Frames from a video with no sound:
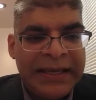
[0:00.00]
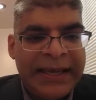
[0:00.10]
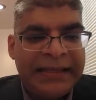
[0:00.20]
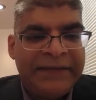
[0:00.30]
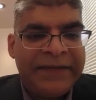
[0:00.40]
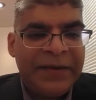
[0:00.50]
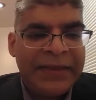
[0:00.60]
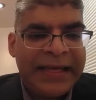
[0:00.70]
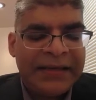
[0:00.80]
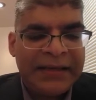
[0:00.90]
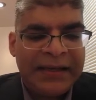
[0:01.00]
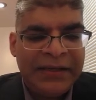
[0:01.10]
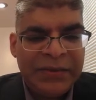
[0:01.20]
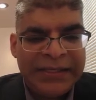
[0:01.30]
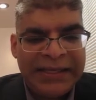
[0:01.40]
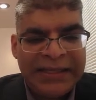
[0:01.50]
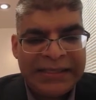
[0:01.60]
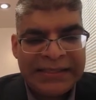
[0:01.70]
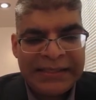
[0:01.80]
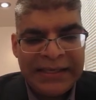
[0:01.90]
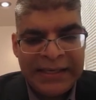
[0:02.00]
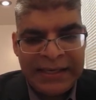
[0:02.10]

and they found that using this